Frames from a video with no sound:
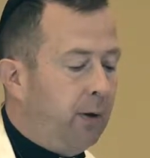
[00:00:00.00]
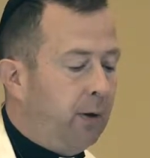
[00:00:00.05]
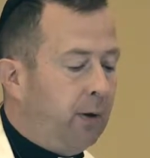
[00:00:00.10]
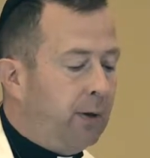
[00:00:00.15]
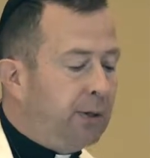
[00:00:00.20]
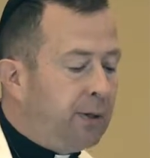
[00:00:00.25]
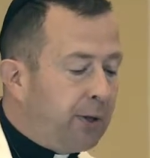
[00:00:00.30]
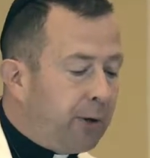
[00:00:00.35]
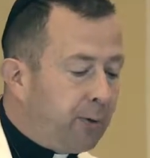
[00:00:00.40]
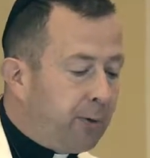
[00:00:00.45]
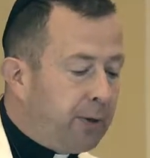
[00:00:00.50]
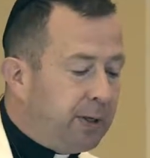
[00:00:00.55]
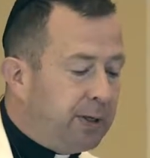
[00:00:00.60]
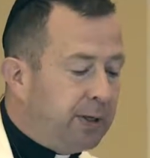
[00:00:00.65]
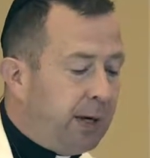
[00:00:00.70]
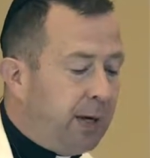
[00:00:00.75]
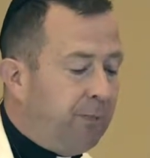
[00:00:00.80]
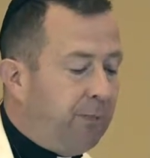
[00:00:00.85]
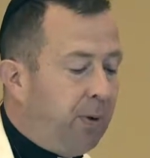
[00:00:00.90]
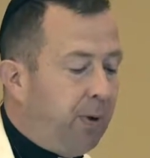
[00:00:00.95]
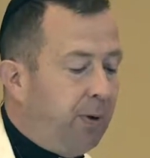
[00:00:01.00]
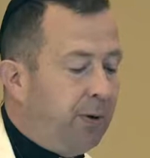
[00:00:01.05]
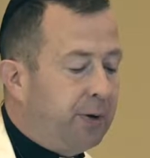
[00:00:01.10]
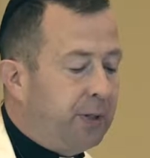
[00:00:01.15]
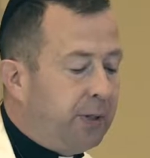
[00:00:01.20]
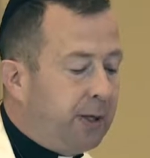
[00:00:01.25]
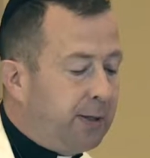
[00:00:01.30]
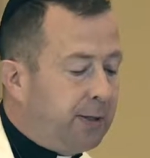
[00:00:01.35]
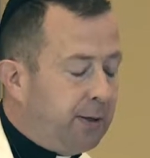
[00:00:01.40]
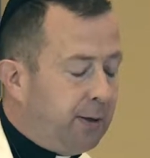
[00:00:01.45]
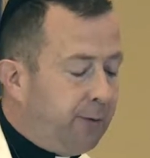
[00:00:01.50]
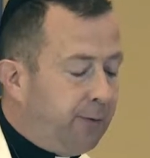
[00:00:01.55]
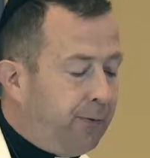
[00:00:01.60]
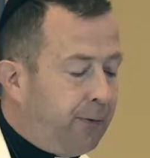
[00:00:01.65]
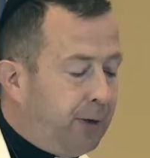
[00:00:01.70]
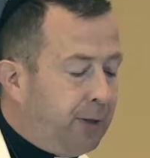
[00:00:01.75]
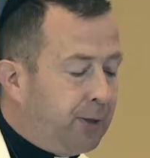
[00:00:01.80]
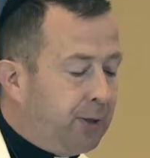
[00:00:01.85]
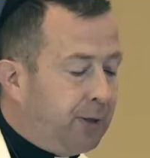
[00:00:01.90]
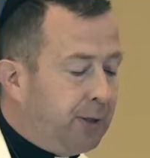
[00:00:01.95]
Consider what St. Paul says in
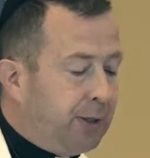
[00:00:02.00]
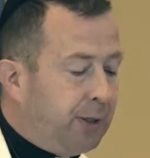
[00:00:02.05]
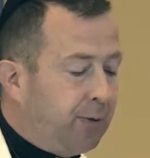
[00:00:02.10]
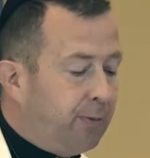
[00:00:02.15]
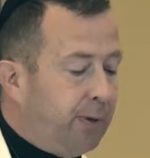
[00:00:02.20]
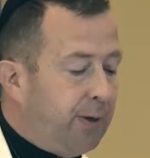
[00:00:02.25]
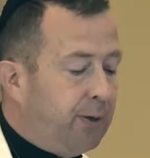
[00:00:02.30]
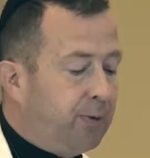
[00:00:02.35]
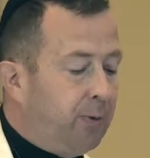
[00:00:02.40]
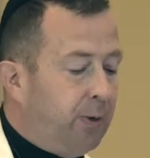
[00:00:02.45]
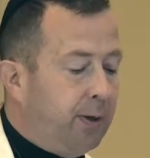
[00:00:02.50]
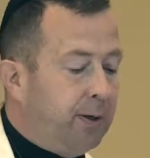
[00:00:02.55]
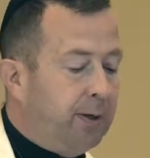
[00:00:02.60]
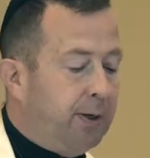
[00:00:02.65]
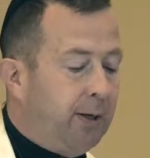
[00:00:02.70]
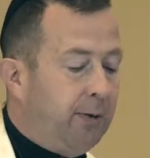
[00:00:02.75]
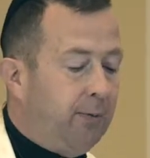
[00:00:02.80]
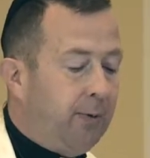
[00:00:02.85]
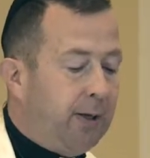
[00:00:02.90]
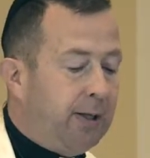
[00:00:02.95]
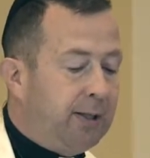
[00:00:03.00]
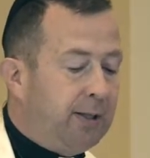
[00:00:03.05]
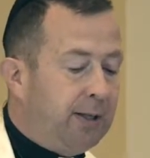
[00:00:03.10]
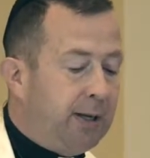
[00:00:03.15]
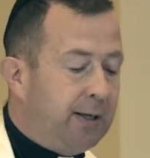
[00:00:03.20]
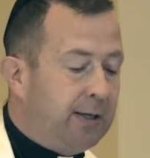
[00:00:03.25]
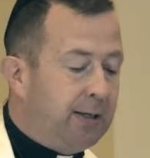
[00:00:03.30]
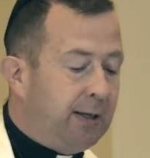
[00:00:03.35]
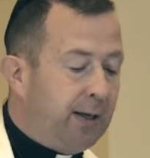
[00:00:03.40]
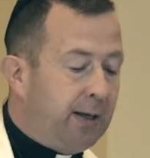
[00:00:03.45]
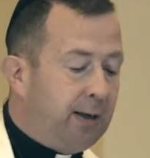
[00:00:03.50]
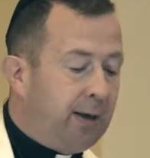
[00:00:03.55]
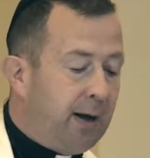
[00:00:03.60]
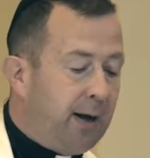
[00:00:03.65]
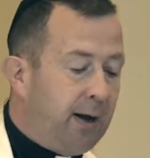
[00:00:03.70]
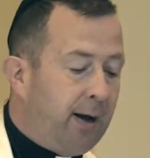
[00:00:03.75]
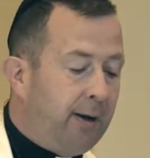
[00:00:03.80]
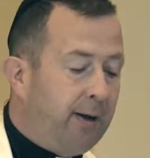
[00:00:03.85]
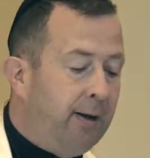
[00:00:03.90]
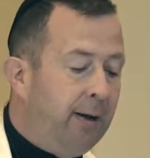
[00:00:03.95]
Ephesians 3:20 when he says that
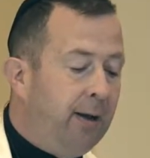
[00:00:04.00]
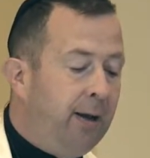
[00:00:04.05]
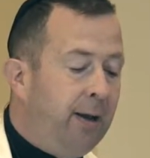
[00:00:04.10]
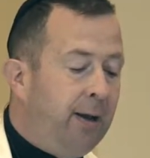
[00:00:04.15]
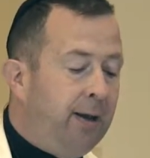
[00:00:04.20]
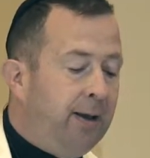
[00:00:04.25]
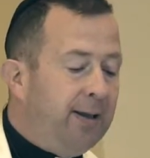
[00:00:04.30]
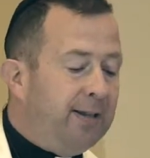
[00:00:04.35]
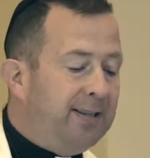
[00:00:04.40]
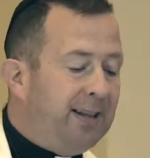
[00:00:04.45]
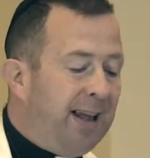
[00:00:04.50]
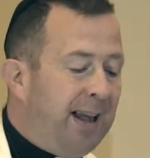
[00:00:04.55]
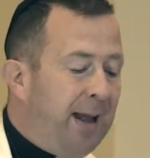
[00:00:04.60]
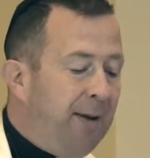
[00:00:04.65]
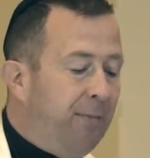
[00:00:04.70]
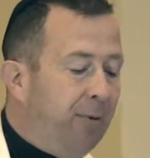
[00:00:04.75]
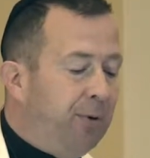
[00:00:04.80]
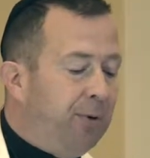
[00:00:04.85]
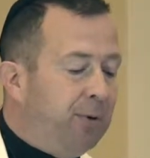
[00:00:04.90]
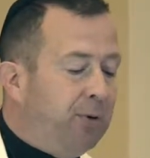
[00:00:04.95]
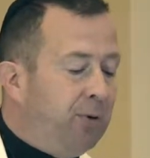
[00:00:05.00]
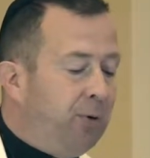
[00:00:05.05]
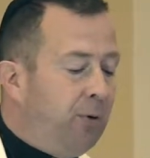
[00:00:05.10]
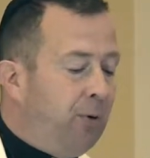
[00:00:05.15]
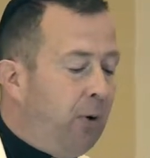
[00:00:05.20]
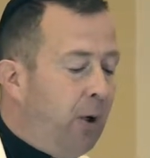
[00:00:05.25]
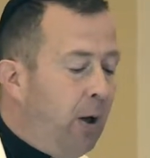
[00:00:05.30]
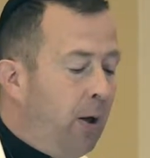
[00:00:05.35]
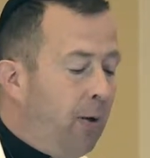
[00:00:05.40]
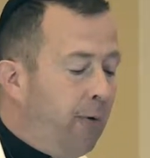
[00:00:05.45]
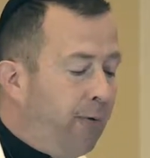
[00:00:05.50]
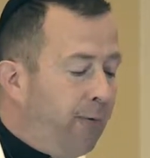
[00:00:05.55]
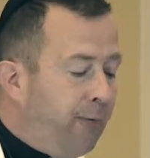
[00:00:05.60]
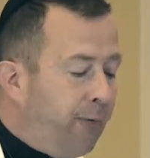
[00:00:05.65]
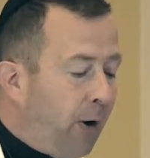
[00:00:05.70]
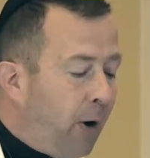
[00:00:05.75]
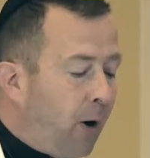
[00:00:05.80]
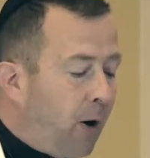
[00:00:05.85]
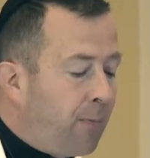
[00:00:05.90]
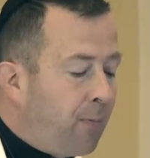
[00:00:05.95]
God is able to do
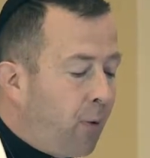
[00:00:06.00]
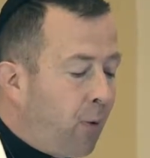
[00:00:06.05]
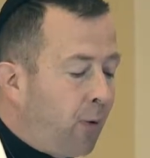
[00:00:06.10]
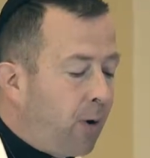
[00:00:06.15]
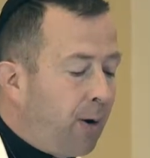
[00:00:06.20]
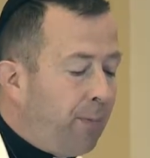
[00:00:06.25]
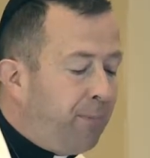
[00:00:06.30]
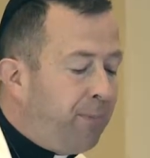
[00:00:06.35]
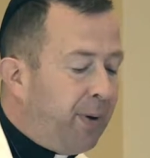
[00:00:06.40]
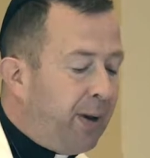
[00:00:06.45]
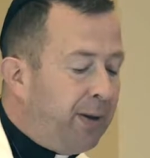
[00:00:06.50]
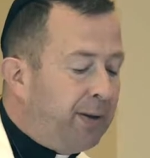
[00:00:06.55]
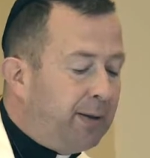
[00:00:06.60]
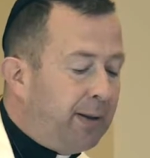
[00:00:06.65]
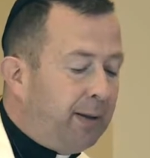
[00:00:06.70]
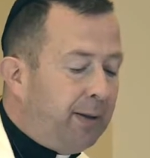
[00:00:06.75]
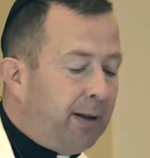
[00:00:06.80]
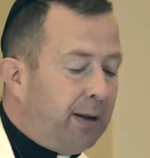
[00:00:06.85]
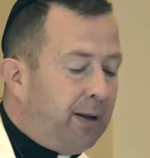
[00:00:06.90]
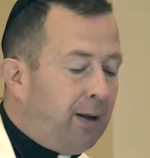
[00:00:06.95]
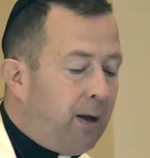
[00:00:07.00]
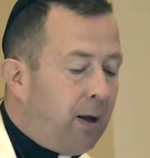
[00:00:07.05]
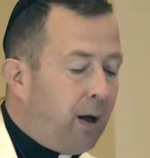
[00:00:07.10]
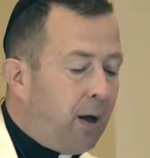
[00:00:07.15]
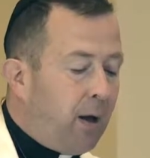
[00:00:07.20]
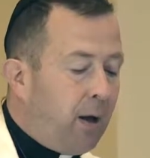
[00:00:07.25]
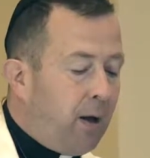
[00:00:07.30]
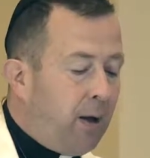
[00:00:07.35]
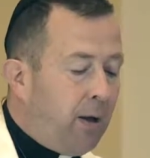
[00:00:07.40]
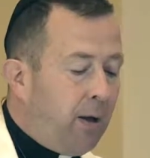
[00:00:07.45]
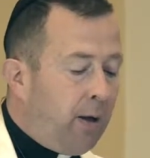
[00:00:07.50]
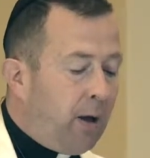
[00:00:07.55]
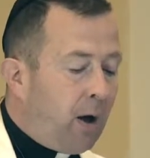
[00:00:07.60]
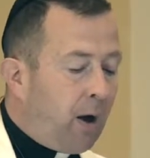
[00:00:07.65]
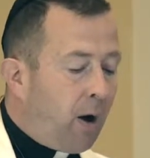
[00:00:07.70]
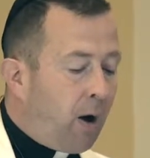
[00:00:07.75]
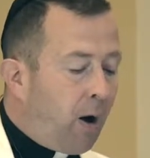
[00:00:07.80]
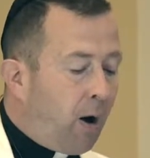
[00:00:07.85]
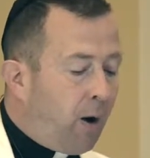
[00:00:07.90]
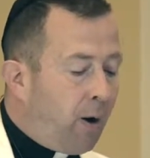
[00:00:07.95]
far more abundantly
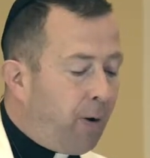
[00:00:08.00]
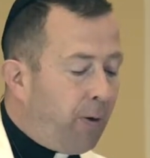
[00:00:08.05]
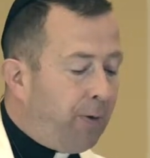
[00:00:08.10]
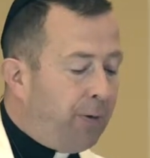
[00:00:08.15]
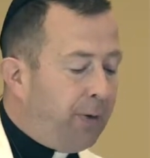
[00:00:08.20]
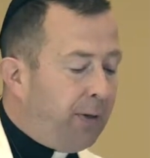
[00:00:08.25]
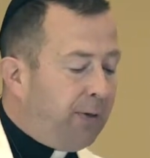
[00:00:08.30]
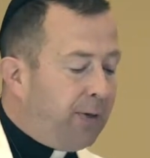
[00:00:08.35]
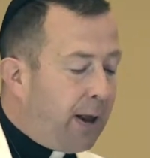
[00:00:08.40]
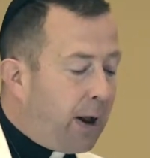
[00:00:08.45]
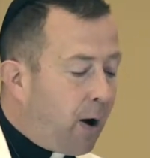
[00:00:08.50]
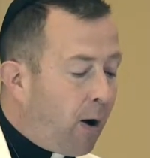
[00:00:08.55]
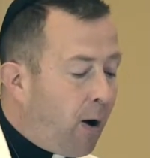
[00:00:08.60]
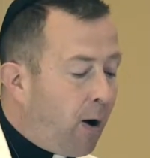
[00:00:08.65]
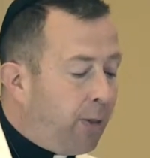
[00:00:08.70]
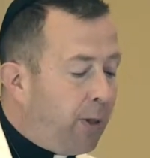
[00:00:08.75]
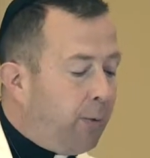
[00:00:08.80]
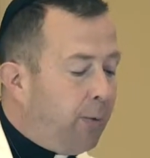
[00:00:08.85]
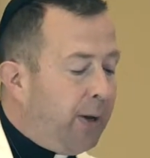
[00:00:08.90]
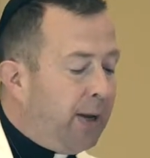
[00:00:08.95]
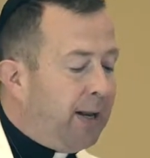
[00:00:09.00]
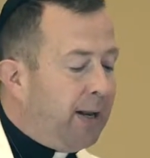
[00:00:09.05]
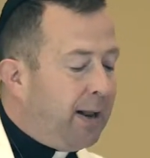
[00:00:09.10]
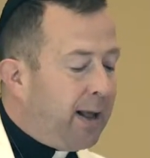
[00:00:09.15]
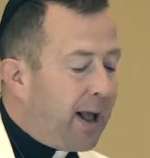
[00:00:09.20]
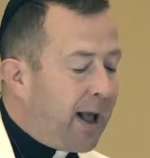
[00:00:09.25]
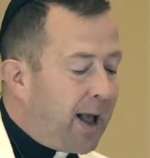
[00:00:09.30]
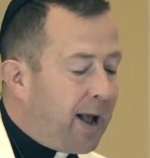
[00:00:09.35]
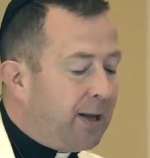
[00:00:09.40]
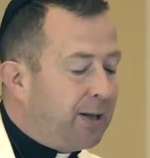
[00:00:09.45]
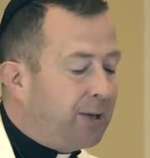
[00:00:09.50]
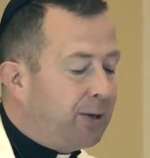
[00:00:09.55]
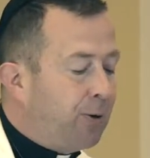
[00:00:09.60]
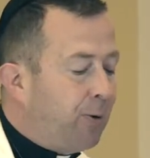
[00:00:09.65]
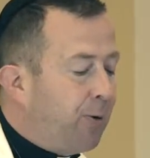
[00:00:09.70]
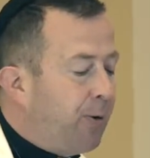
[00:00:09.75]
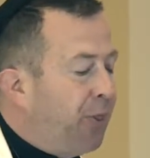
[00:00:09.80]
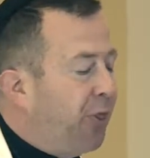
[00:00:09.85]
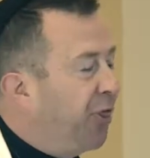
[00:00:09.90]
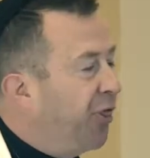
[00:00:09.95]
than all that we can
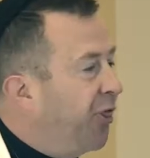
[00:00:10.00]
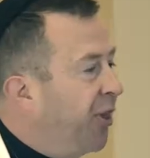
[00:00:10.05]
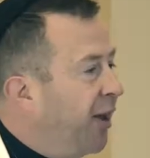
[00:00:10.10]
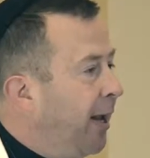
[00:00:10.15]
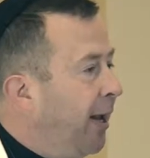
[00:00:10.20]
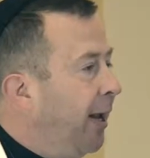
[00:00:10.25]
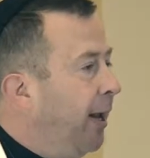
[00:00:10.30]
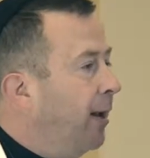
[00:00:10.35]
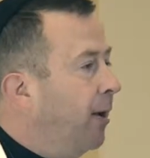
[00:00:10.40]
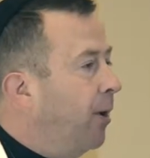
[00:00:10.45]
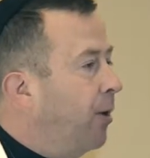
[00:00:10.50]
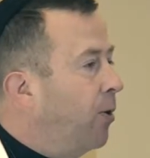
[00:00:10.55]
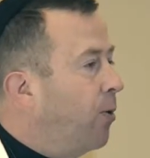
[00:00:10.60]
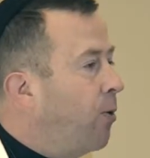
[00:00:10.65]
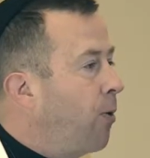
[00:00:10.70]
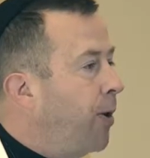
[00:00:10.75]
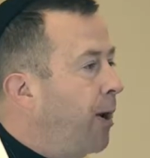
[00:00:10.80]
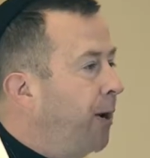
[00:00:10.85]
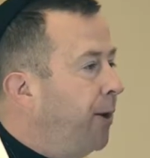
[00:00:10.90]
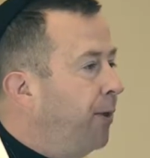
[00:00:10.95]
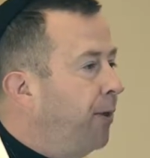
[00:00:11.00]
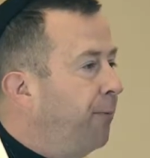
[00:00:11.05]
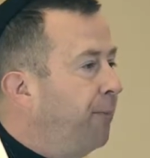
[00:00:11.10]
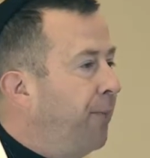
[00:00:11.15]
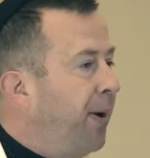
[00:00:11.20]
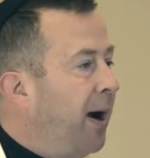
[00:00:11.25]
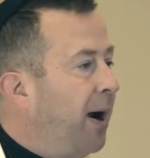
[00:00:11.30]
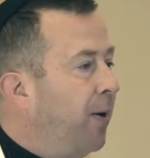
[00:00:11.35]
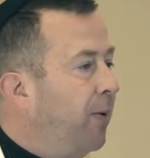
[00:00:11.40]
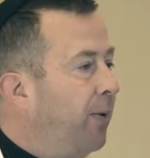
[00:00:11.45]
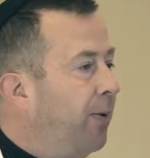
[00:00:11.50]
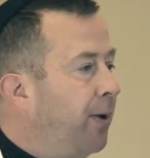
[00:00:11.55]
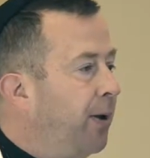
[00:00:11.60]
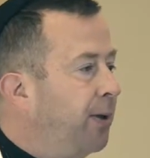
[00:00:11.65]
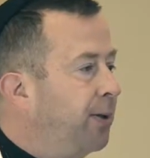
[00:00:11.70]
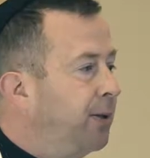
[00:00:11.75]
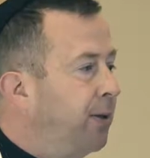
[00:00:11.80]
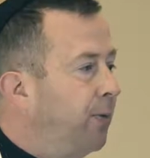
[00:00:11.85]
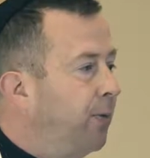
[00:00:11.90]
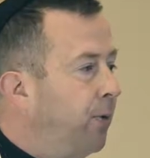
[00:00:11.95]
ask or think according to the power that
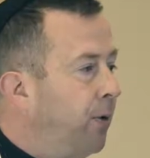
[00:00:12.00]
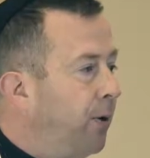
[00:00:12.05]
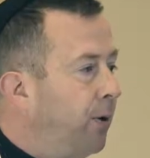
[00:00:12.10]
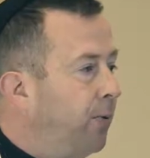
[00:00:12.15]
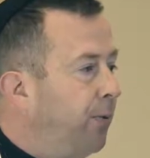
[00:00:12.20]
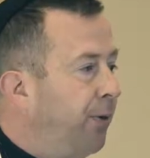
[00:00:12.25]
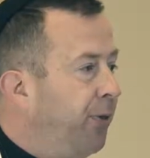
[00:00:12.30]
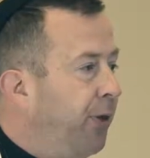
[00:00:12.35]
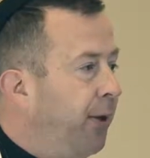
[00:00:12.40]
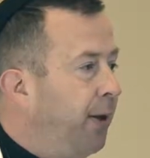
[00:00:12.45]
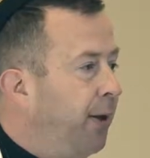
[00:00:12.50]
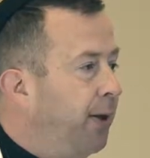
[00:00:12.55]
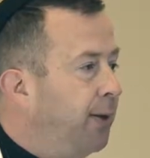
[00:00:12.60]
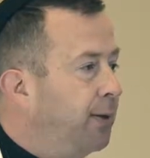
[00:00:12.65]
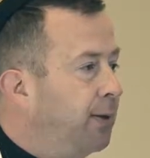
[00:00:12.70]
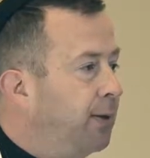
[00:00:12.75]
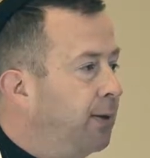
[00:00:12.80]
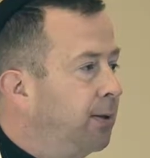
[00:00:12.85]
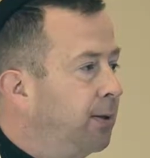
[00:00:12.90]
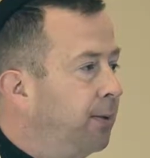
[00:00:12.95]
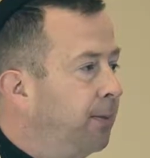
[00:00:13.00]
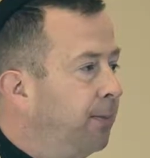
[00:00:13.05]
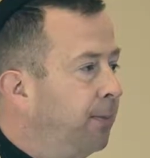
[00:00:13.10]
is at work within us.